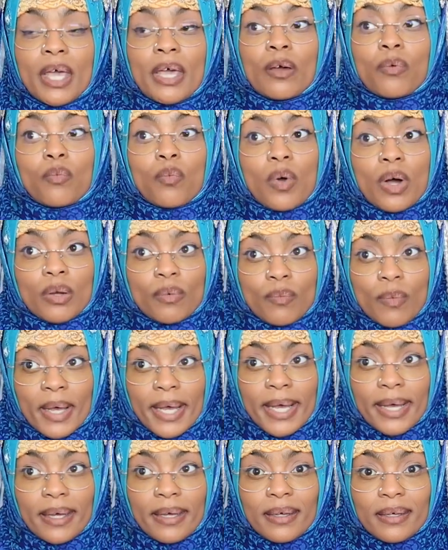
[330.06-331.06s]
And one
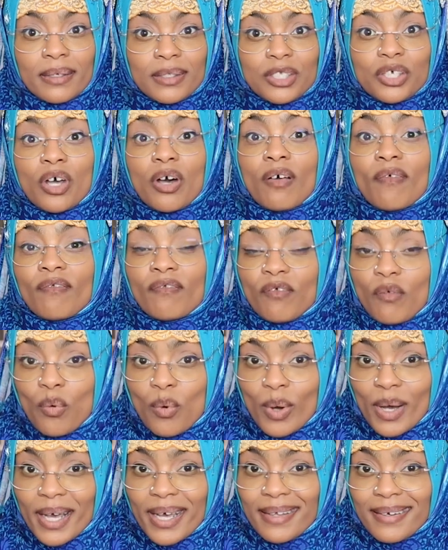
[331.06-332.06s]
way to
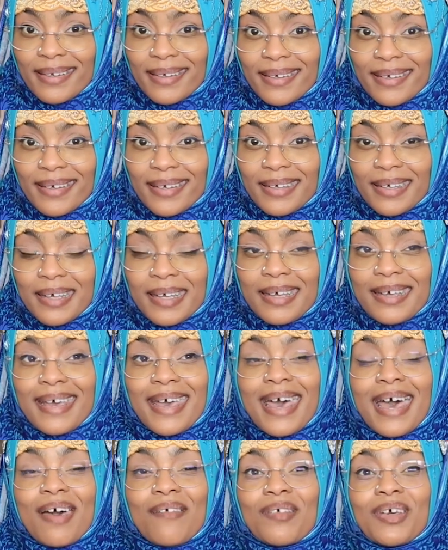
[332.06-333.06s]
avoid
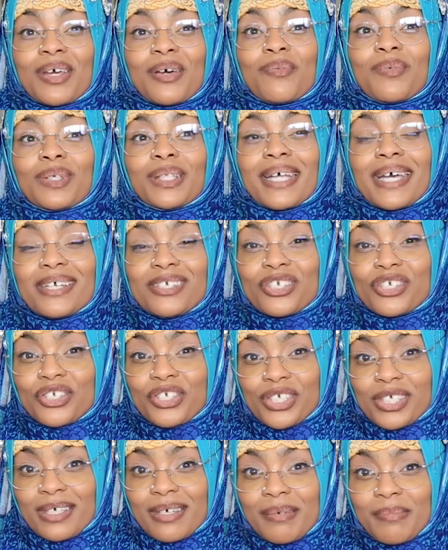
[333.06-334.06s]
having a
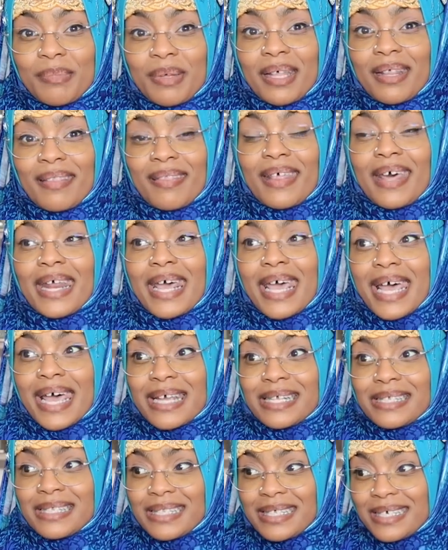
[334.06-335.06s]
relationship that
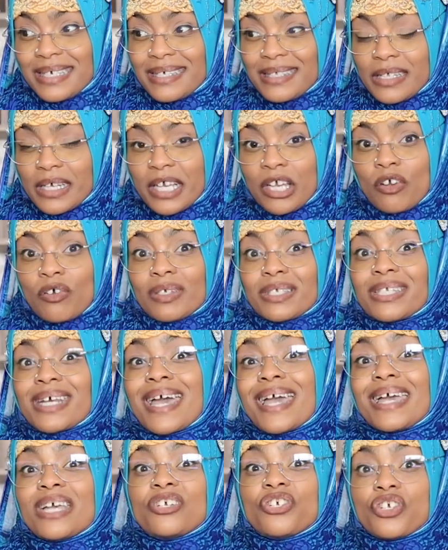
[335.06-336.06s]
has these
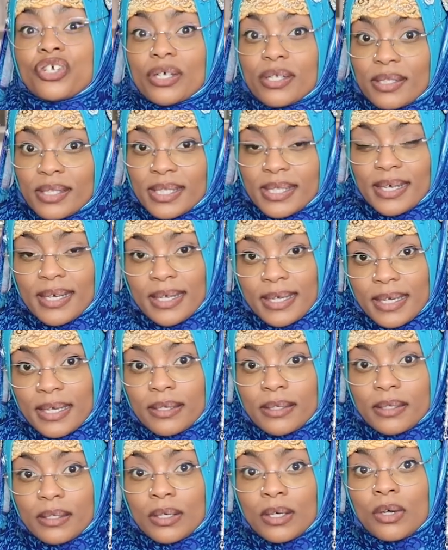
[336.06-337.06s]
irritations in
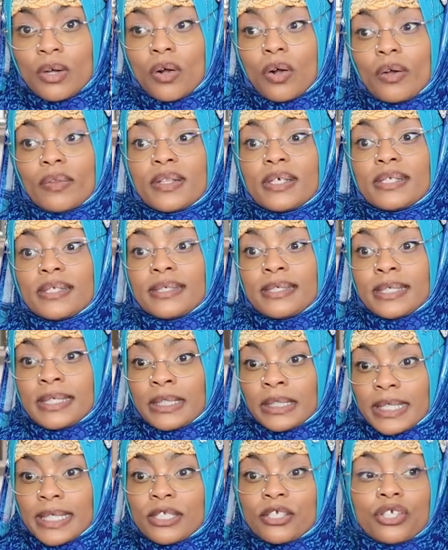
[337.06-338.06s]
it, or these
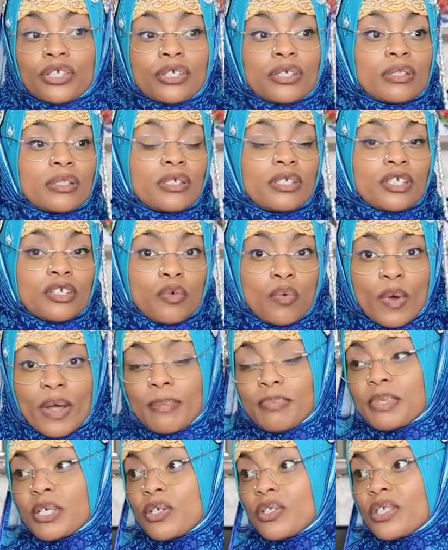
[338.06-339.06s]
glitches, or these
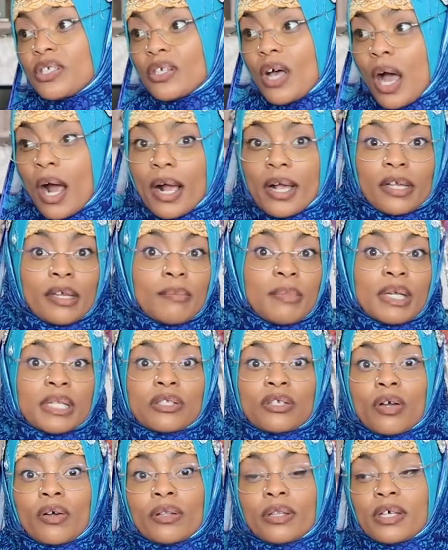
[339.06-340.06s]
quips, or these
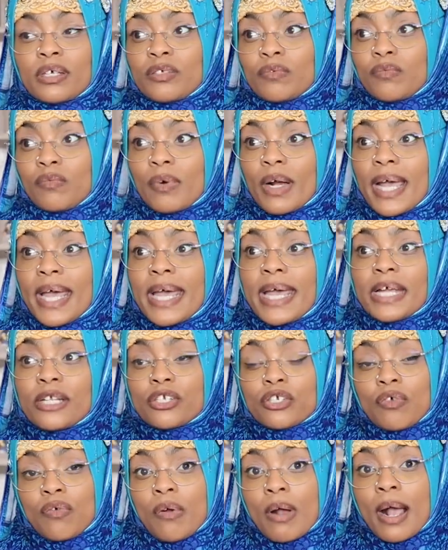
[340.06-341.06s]
arguments, or this
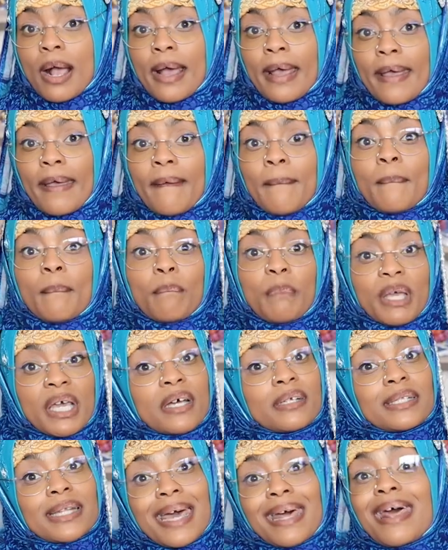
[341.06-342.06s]
rage crying,
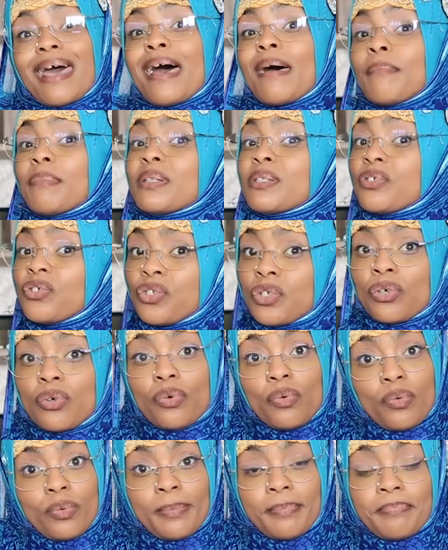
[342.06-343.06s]
because that happens
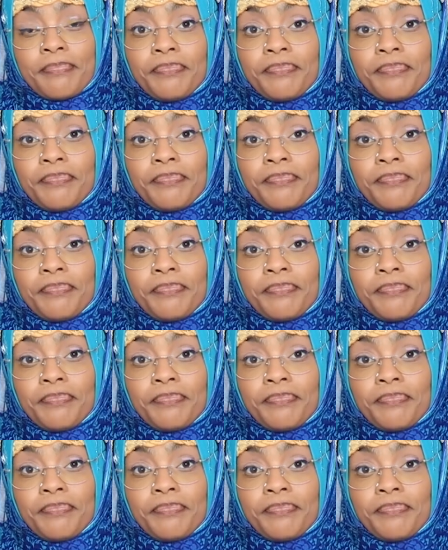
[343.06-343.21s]
too.